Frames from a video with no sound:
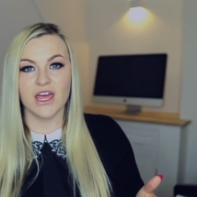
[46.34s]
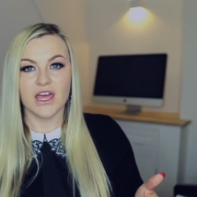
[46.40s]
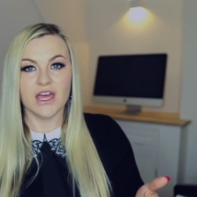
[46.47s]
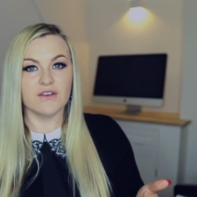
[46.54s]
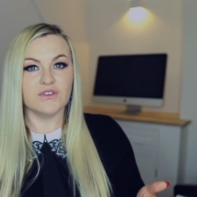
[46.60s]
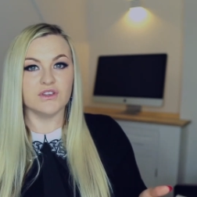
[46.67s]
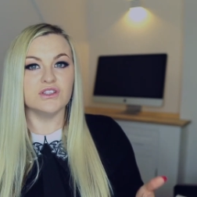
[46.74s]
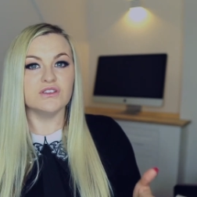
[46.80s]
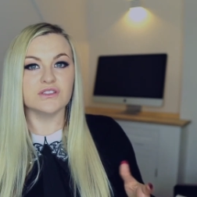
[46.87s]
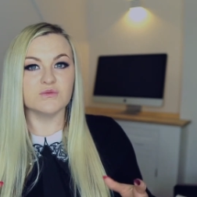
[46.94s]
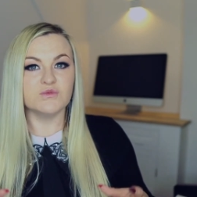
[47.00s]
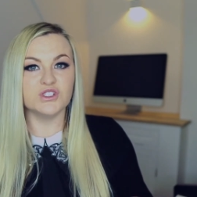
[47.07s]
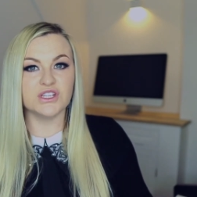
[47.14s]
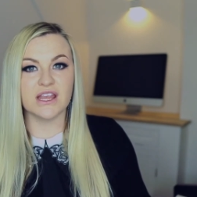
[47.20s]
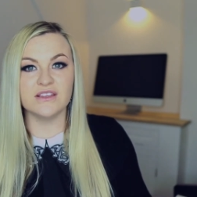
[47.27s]
If you do
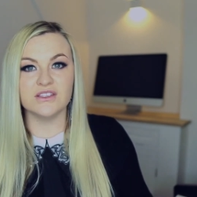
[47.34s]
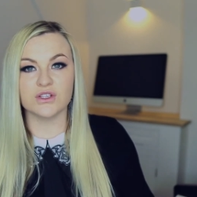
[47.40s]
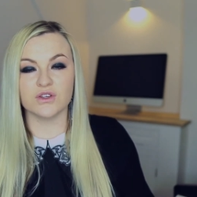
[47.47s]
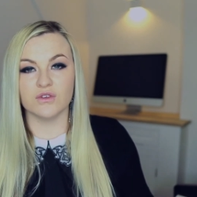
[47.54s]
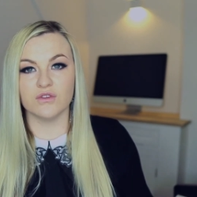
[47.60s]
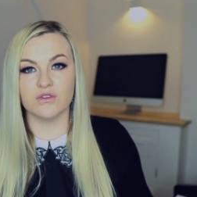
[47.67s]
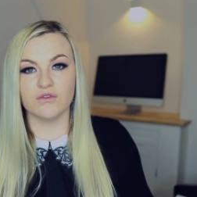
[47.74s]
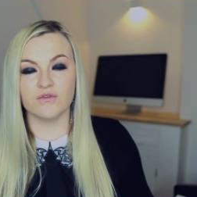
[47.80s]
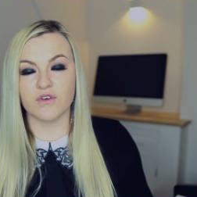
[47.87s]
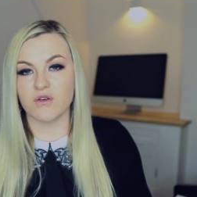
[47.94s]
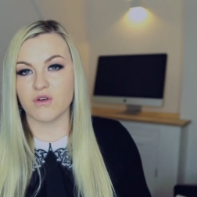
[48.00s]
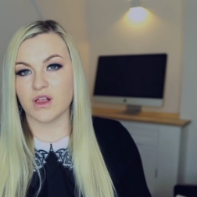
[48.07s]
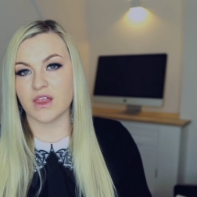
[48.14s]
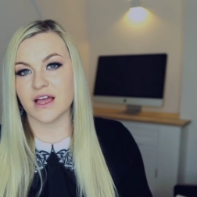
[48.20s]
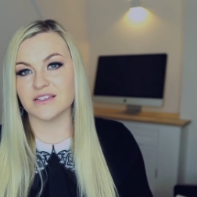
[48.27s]
some gentle
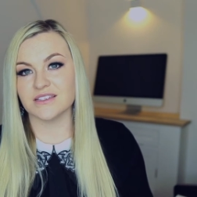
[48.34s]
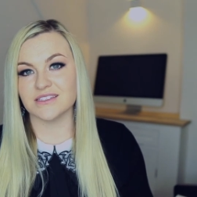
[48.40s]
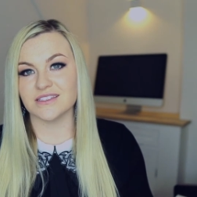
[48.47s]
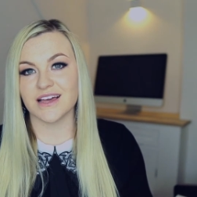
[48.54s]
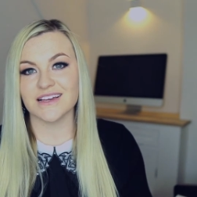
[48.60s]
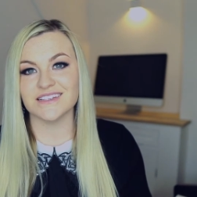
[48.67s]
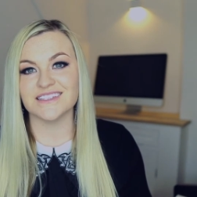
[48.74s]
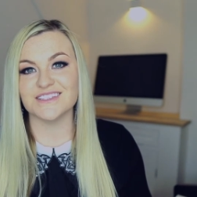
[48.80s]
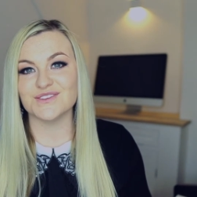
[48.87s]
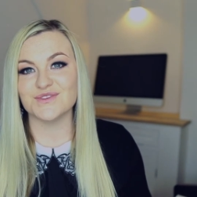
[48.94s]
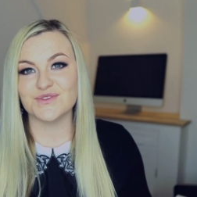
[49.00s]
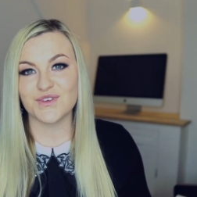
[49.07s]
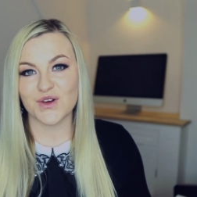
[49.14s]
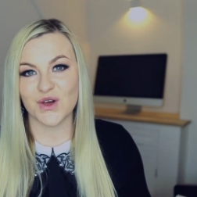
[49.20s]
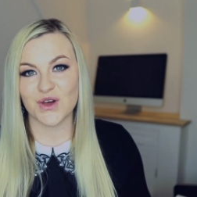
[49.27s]
vocal exercises
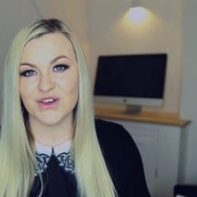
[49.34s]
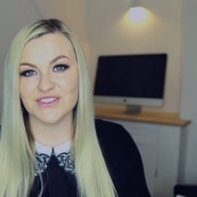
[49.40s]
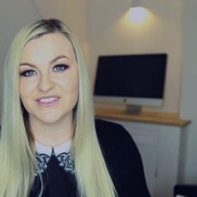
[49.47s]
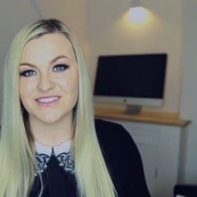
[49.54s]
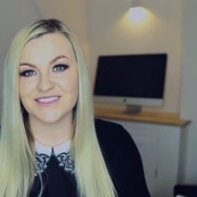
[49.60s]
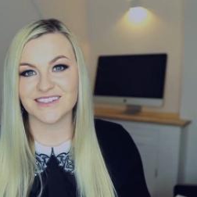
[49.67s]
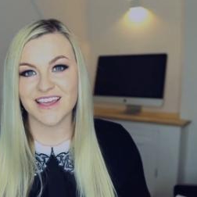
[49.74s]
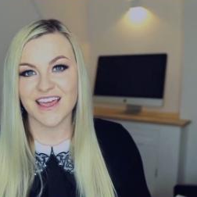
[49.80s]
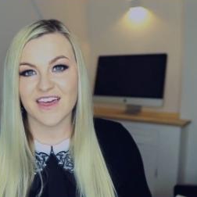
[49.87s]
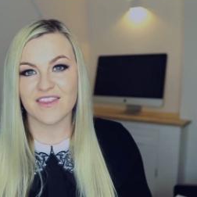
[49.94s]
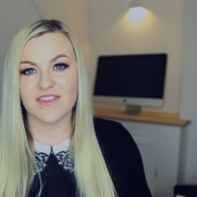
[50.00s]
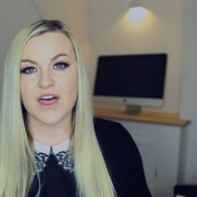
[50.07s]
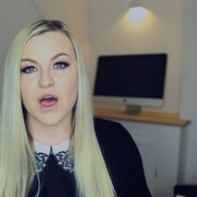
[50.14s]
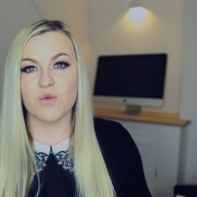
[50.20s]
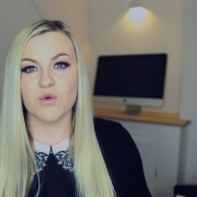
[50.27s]
first,
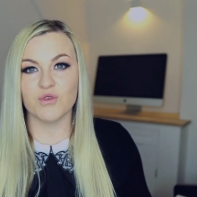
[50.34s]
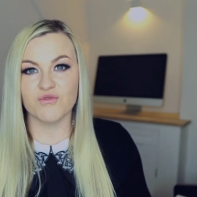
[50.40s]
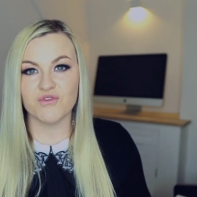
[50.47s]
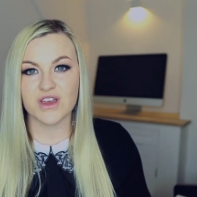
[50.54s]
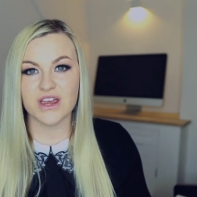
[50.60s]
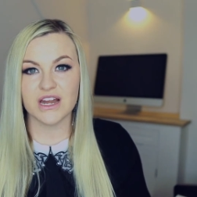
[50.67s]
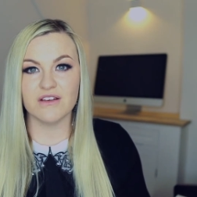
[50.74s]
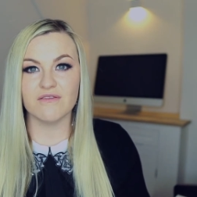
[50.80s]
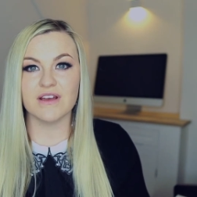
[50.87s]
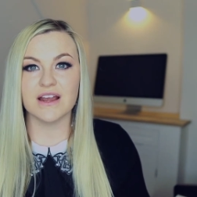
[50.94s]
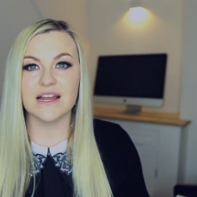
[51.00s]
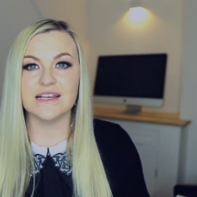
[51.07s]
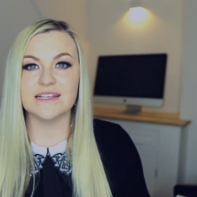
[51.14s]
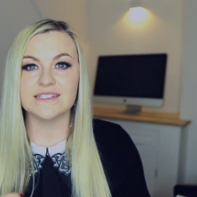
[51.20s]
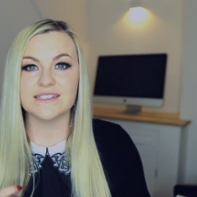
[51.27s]
that will
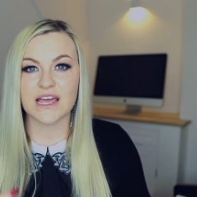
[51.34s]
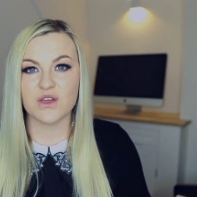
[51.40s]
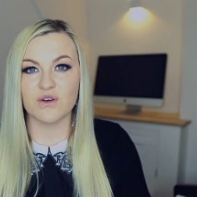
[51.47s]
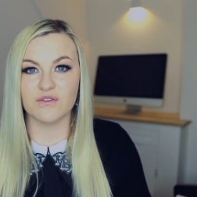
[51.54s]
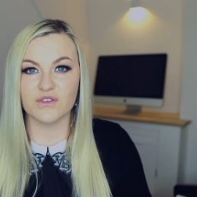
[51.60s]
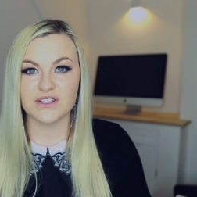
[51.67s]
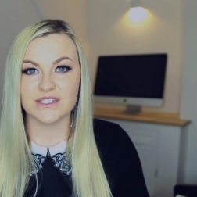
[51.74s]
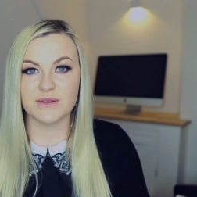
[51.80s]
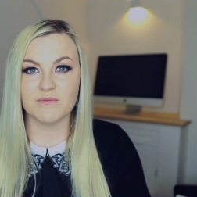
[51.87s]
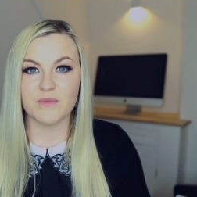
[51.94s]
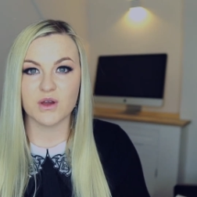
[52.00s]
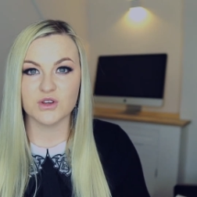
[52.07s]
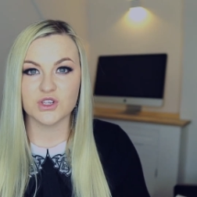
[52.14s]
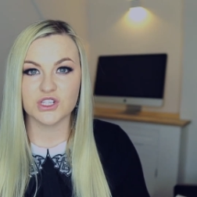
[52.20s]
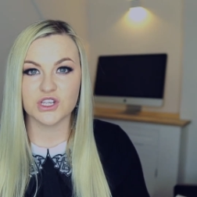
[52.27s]
really set your voice in
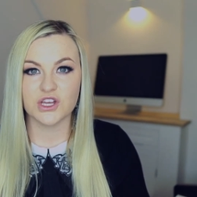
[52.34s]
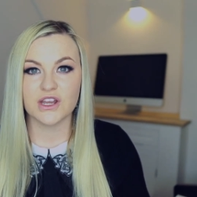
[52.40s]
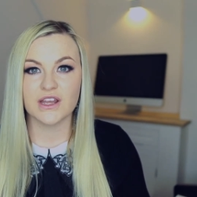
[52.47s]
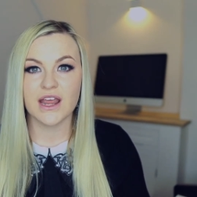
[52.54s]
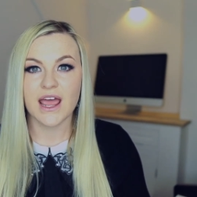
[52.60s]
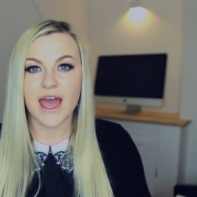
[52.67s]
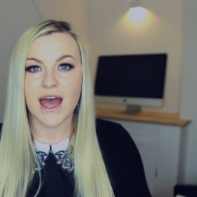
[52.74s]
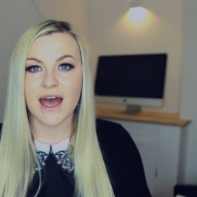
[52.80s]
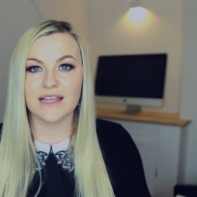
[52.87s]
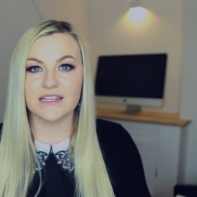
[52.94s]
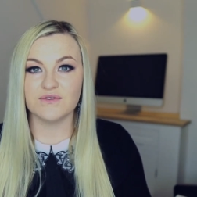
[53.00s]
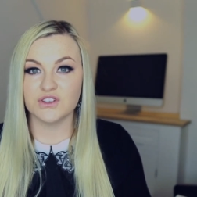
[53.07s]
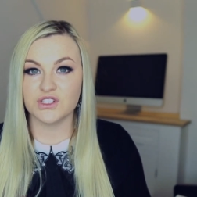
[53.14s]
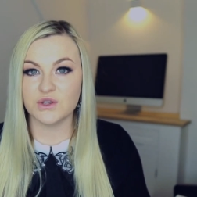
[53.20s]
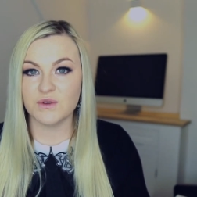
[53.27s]
motion, and
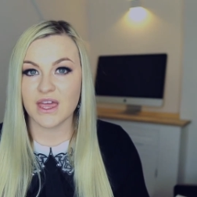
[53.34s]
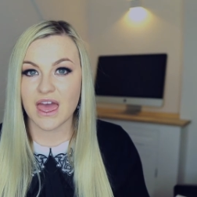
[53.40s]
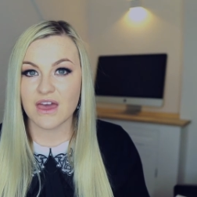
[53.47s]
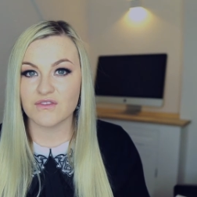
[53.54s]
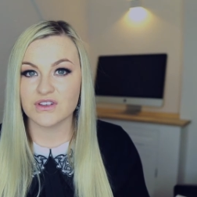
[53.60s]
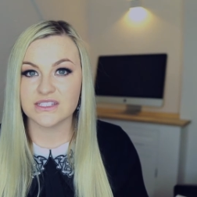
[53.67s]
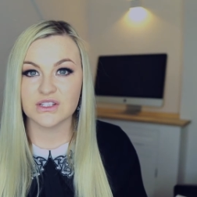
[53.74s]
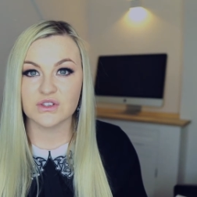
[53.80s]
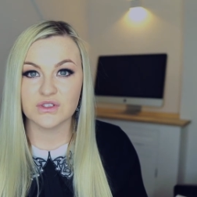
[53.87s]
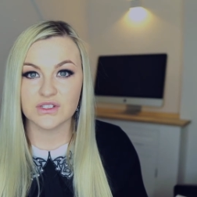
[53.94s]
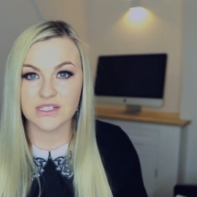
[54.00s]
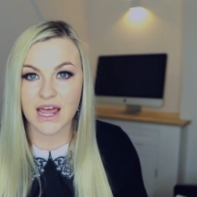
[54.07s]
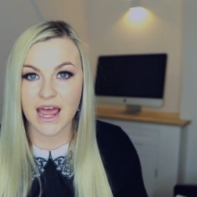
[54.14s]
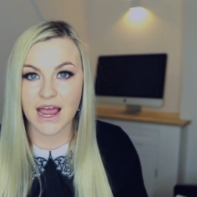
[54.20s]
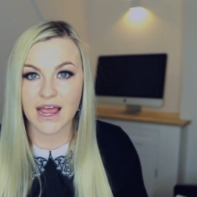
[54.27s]
if you're doing it every single
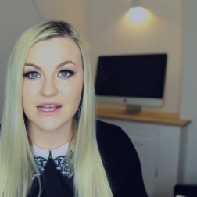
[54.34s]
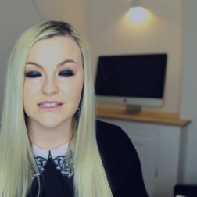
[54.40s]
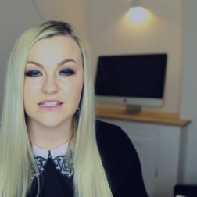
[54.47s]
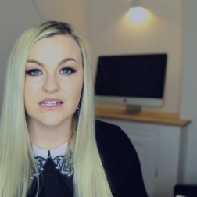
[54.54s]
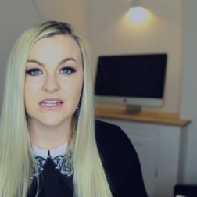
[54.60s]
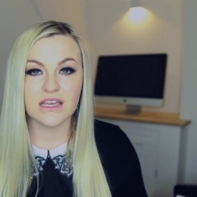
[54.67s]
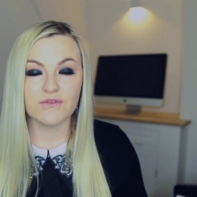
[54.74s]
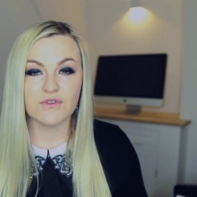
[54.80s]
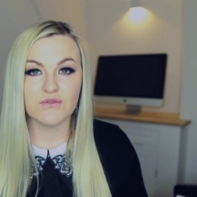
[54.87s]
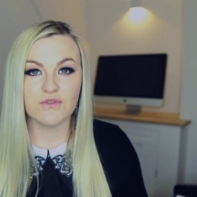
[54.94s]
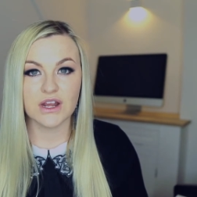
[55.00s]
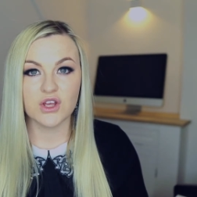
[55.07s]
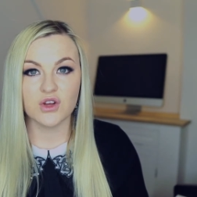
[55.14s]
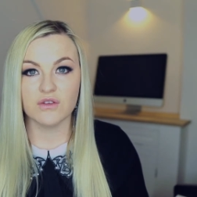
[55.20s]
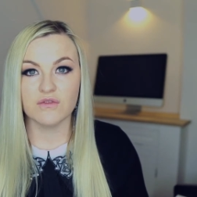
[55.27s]
day, it's going to give you
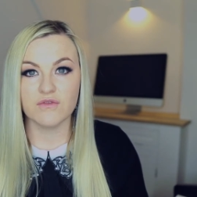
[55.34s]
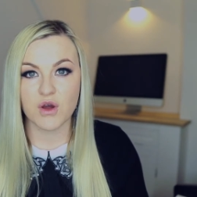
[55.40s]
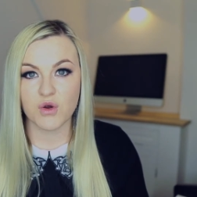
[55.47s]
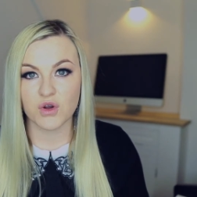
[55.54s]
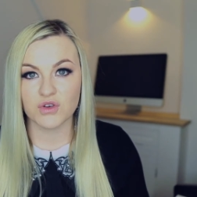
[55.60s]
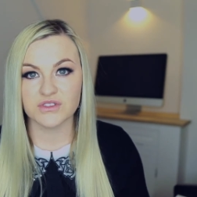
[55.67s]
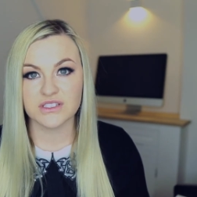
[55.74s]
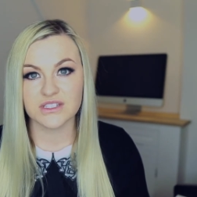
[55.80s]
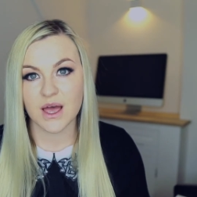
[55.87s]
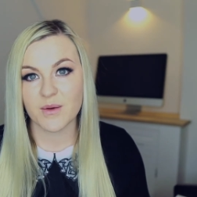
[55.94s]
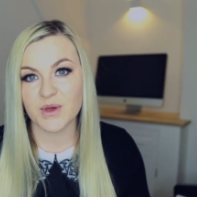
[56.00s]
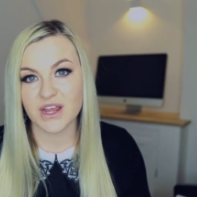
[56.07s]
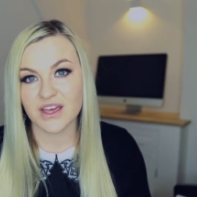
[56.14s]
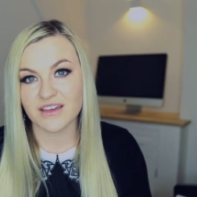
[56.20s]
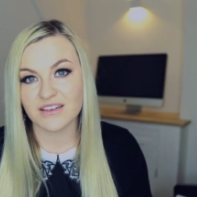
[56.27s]
really good vocal
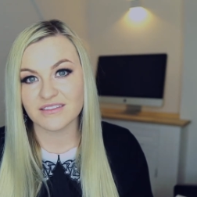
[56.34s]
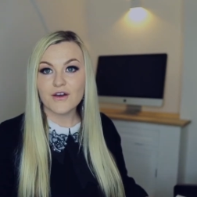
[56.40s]
stamina.